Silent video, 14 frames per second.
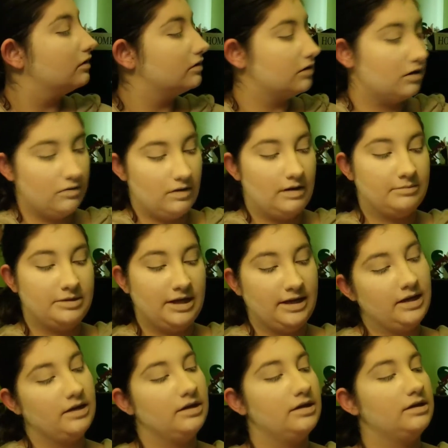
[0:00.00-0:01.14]
So I'm
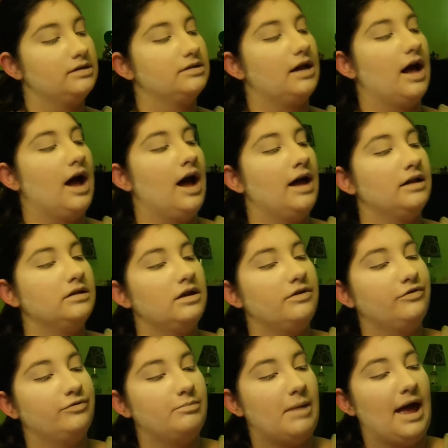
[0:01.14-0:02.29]
taking this I
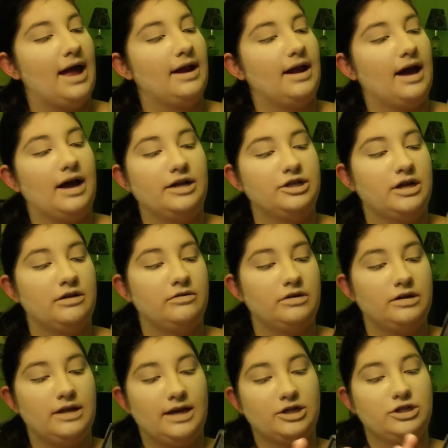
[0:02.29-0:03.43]
Love Matte eyeshadow
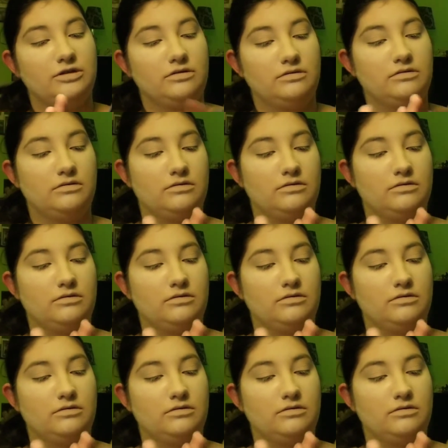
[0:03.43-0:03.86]
collection.